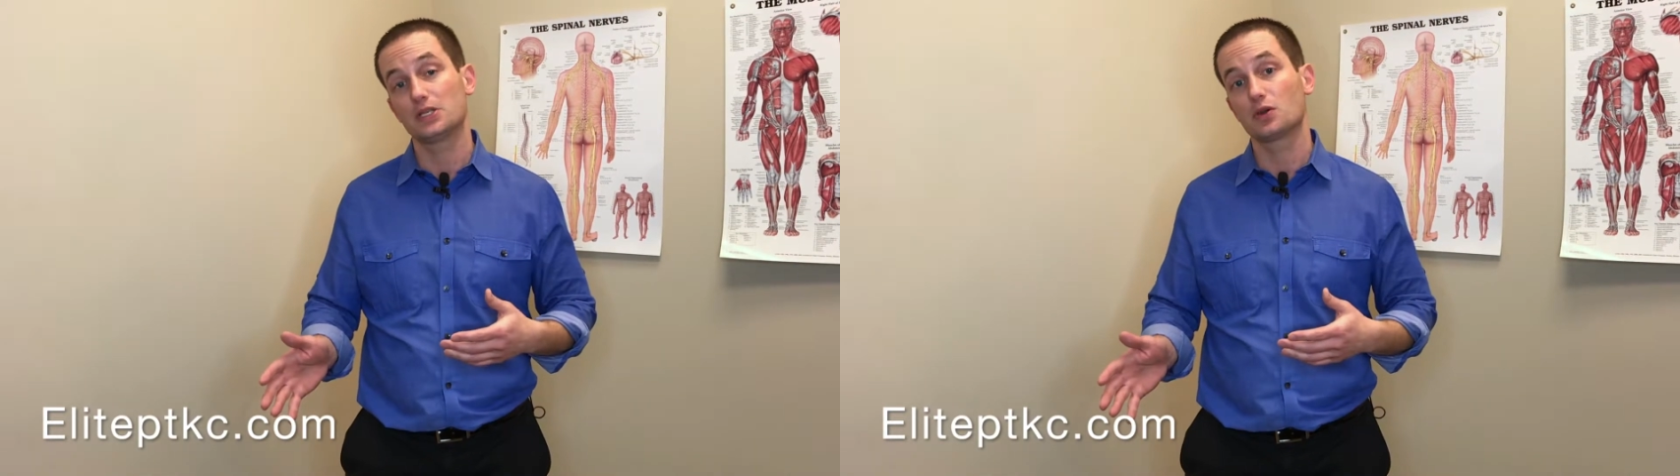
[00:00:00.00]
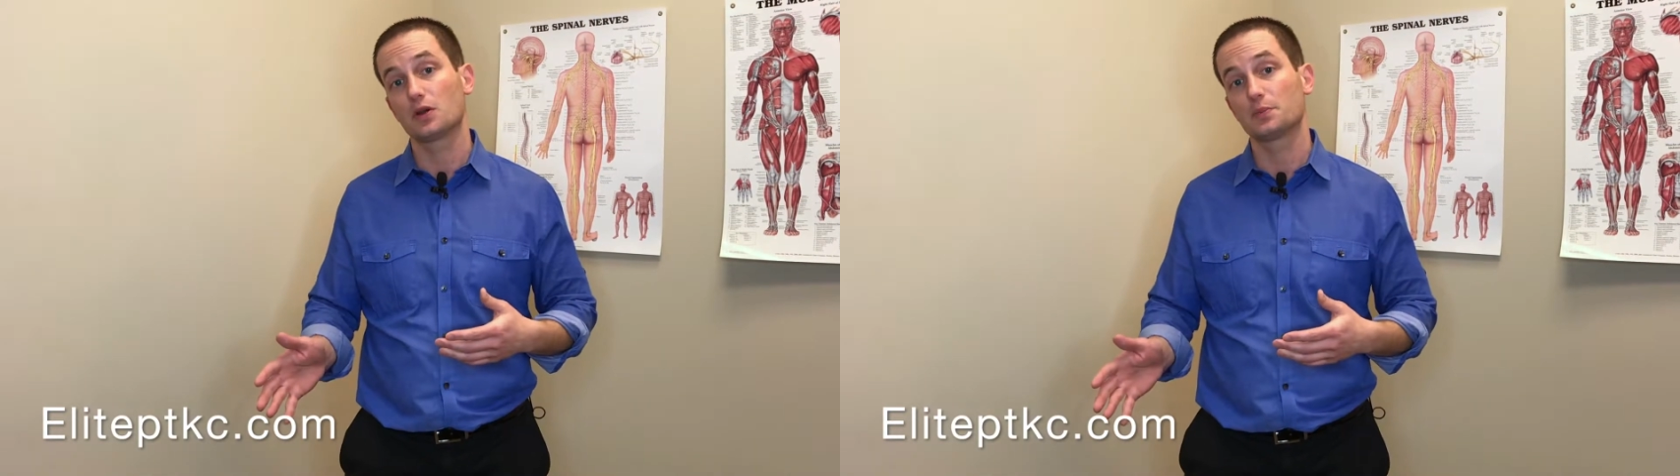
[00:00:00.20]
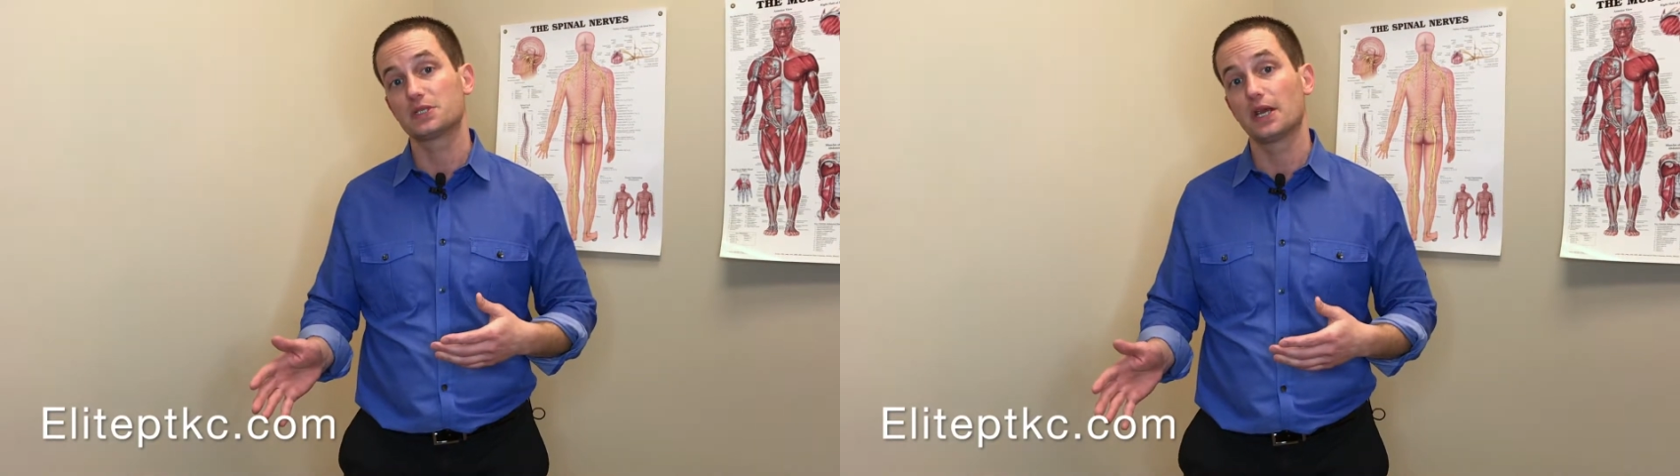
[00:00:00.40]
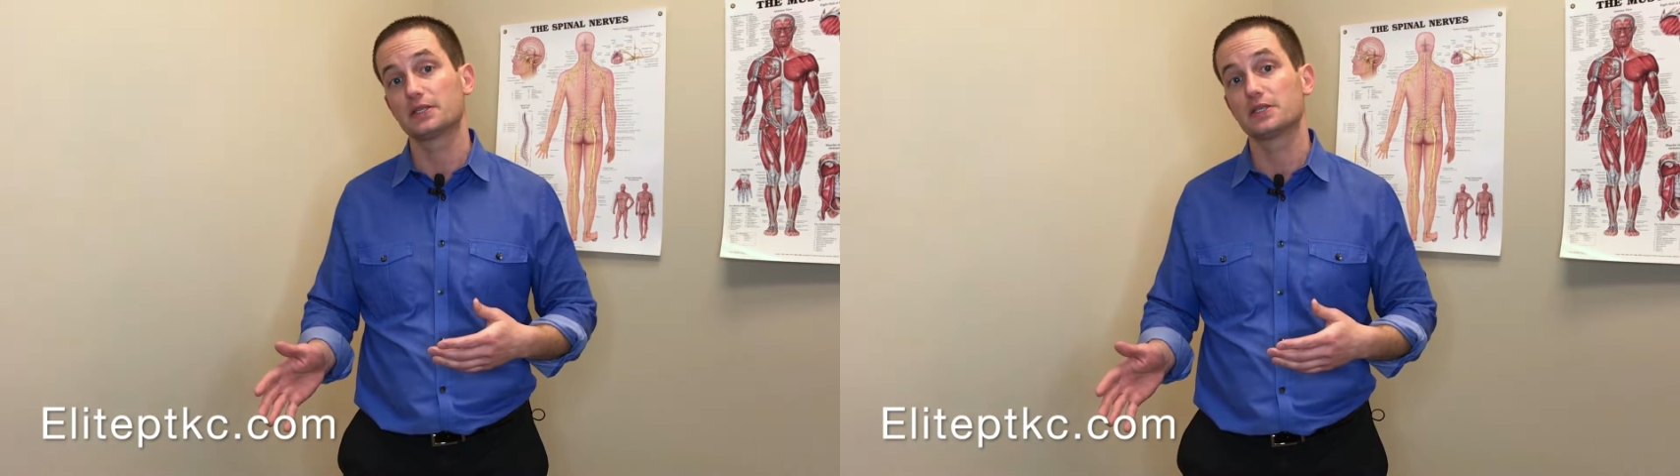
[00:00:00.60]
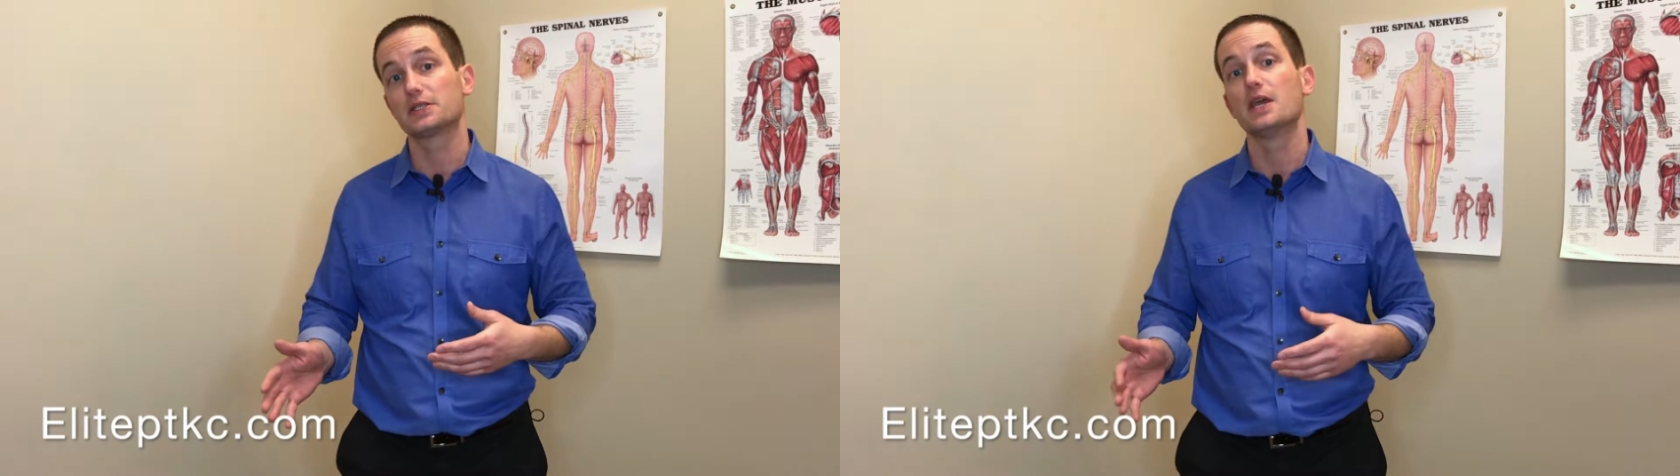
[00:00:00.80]

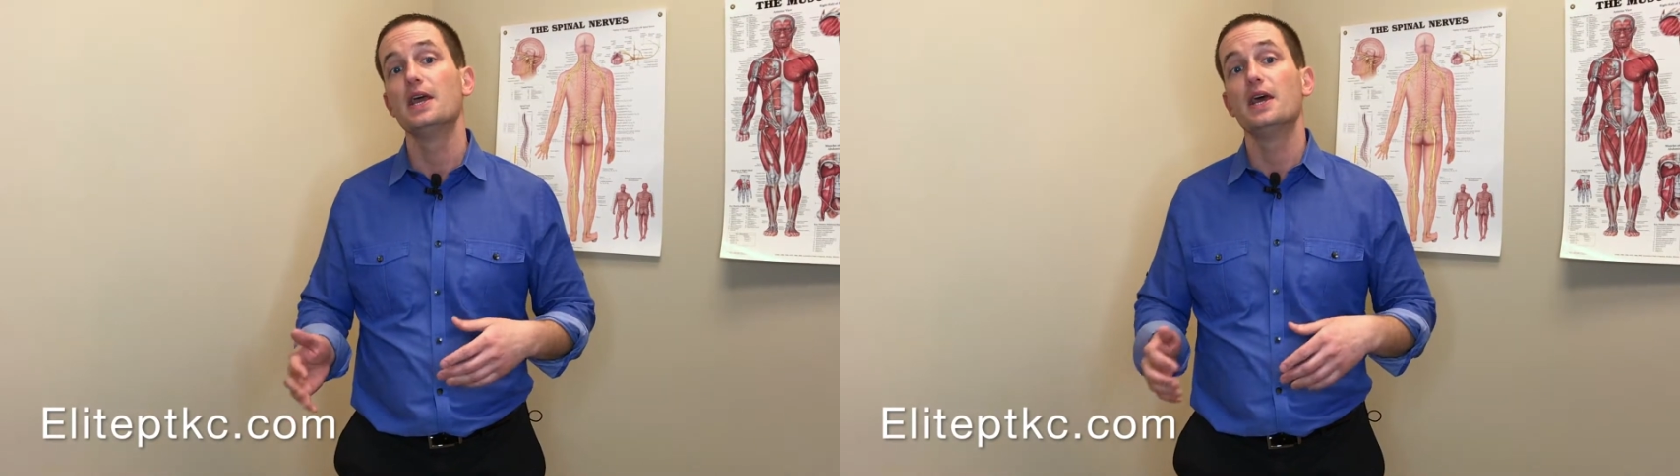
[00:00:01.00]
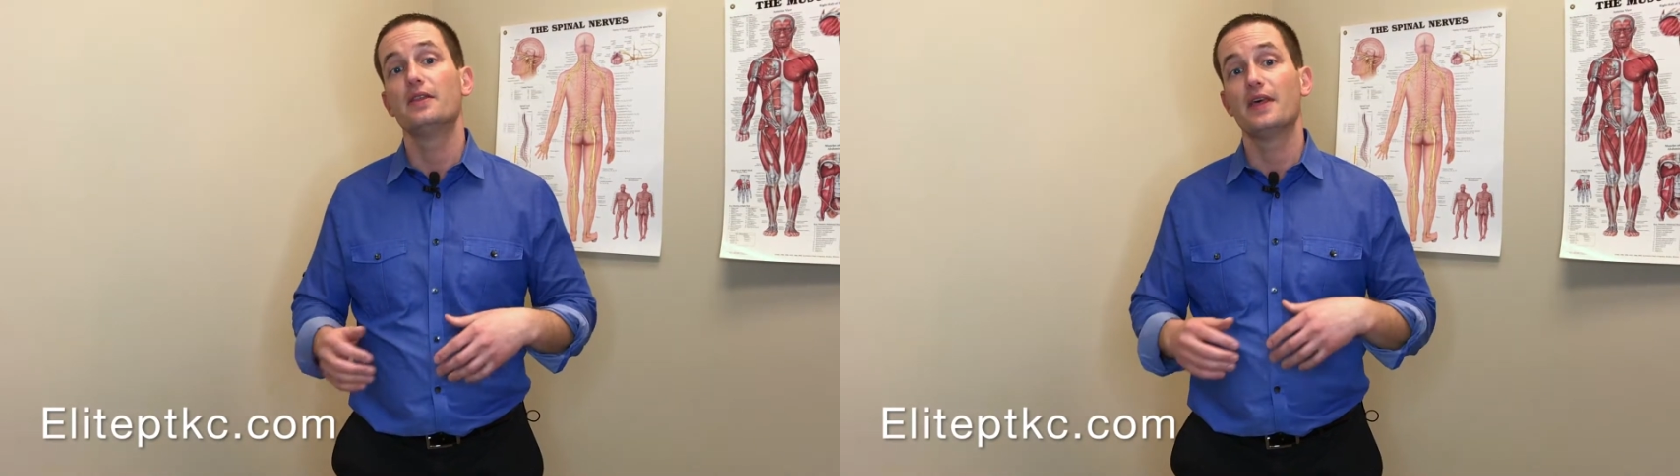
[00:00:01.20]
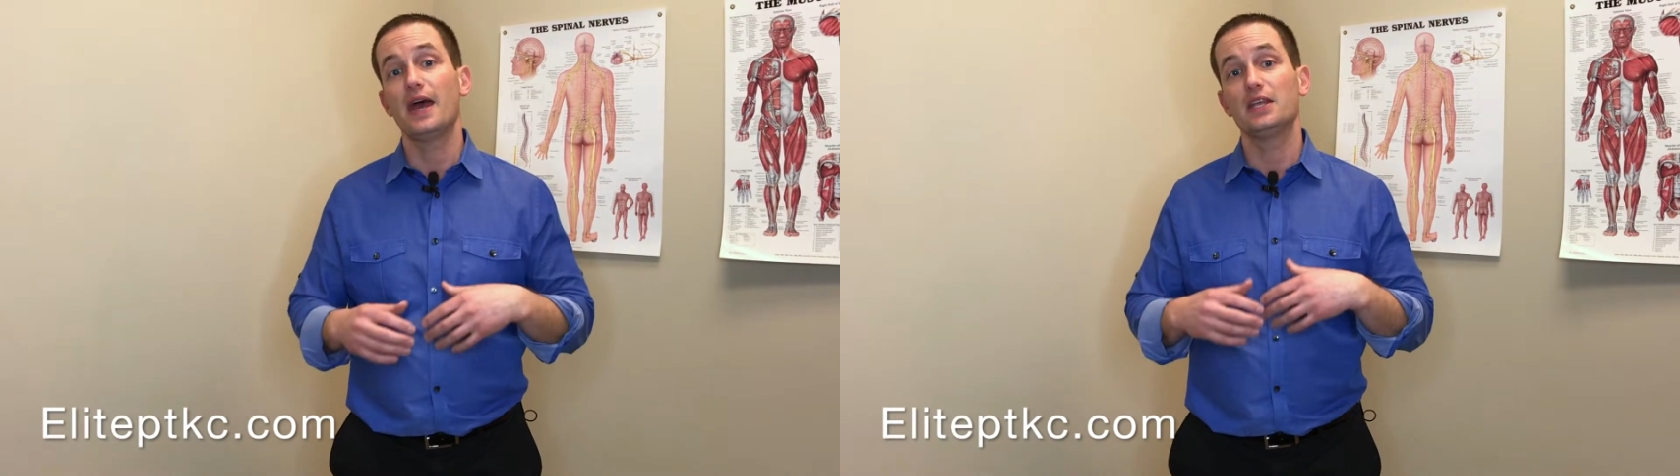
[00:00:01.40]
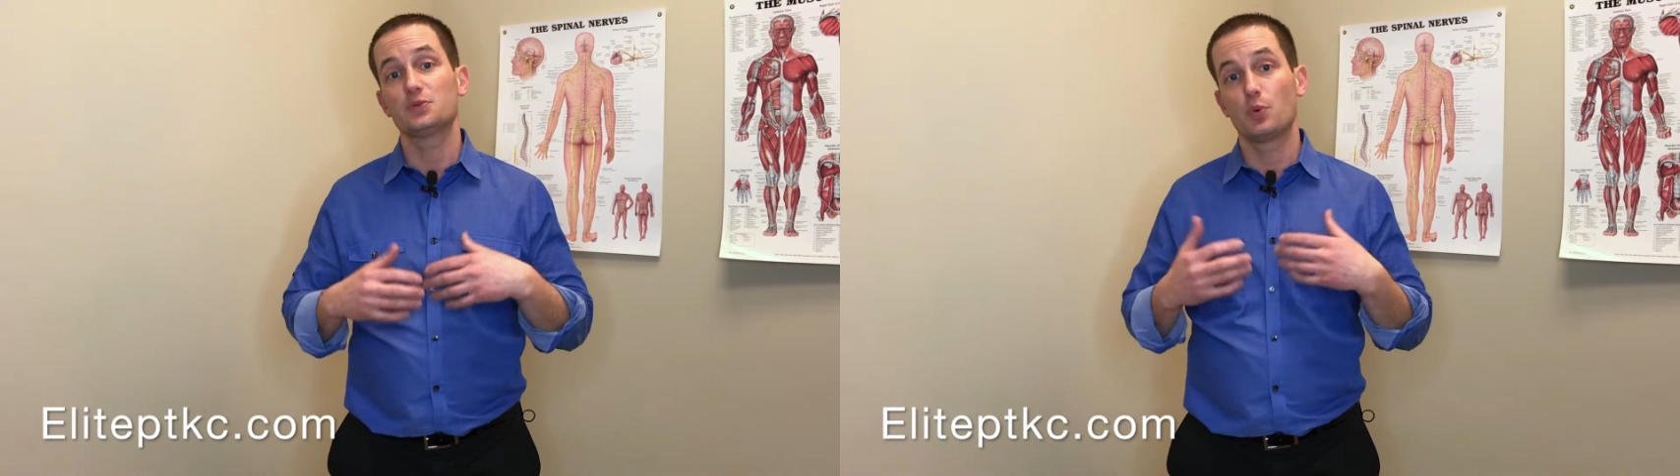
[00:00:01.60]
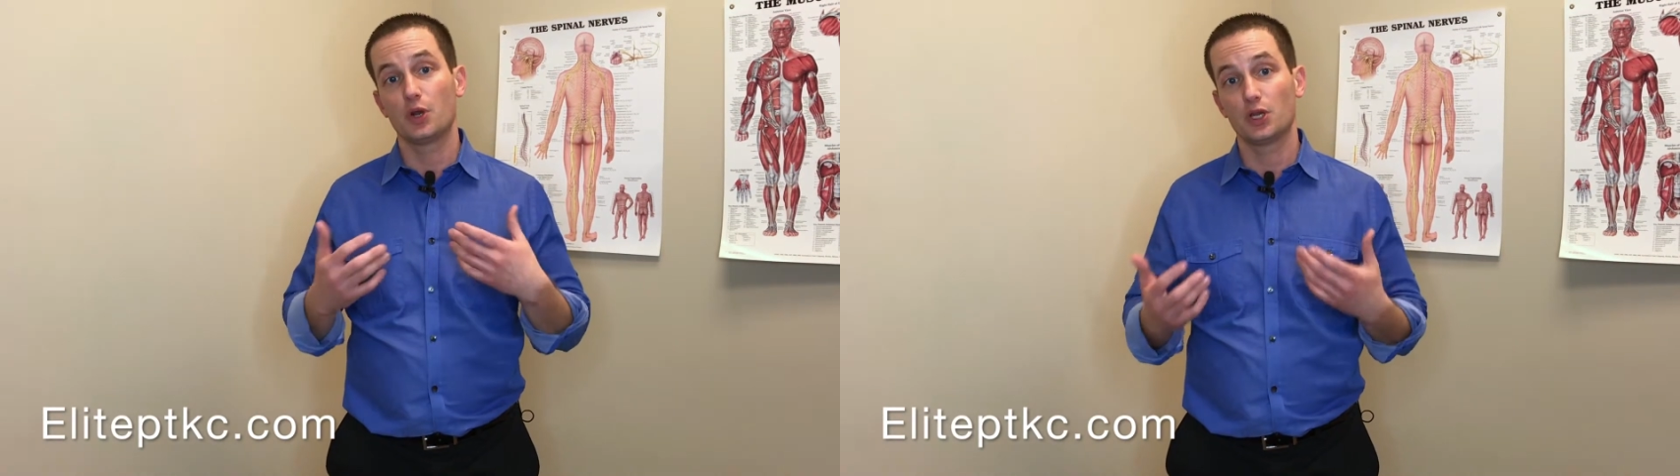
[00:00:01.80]
circumstances. That is
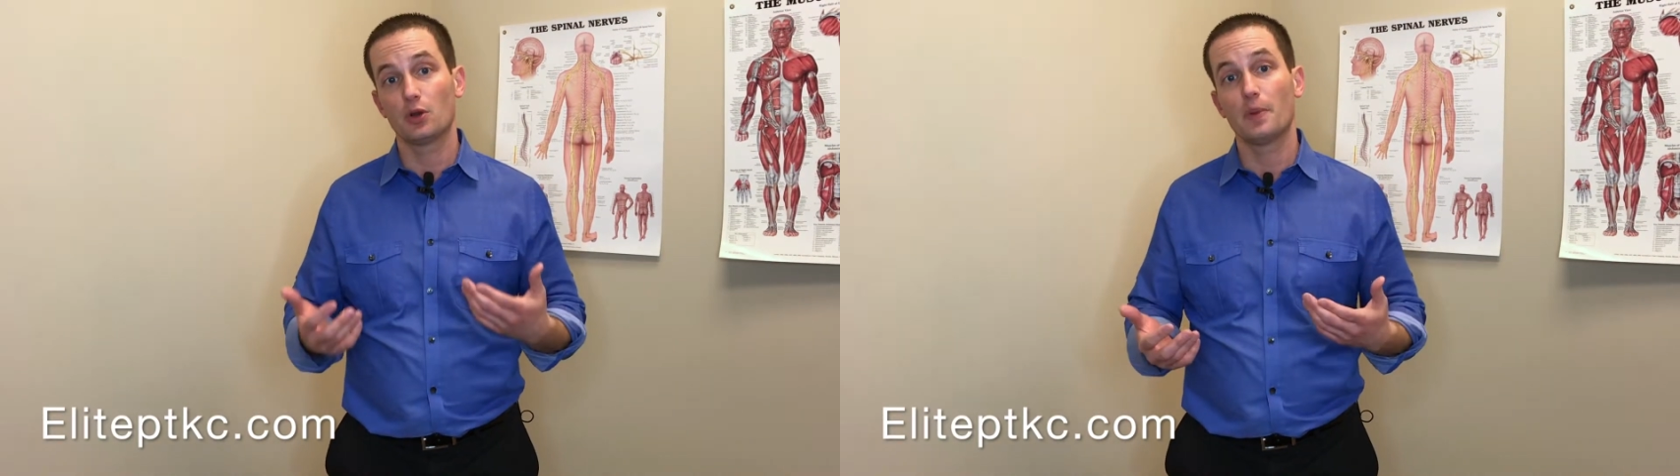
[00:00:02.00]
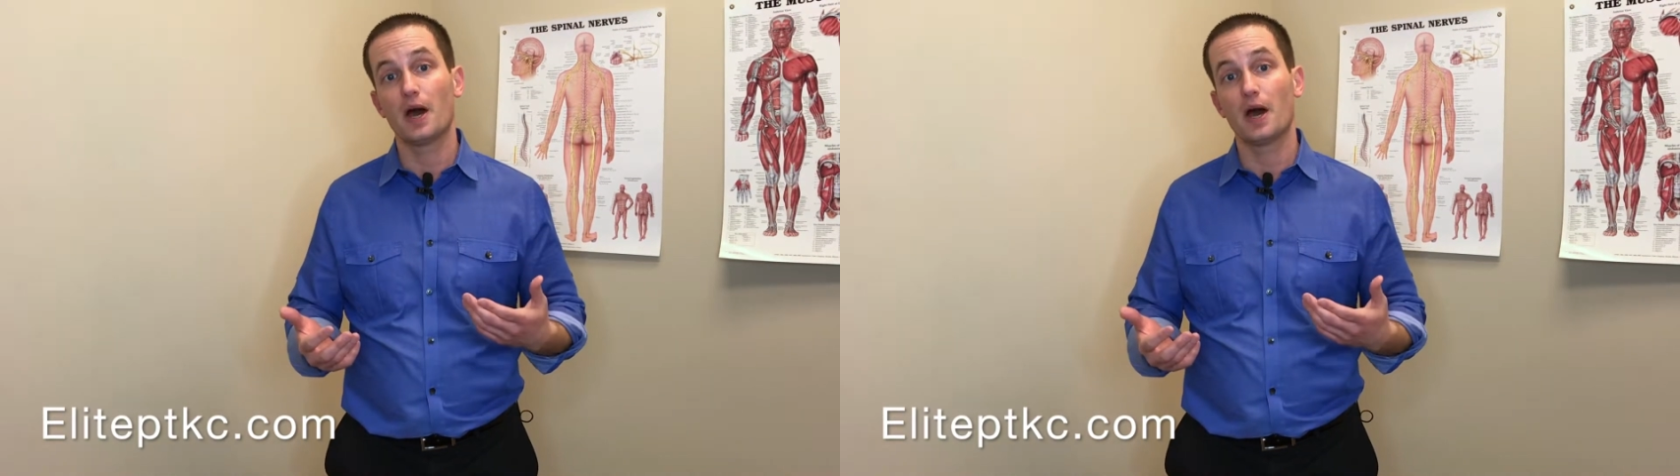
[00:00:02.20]
putting your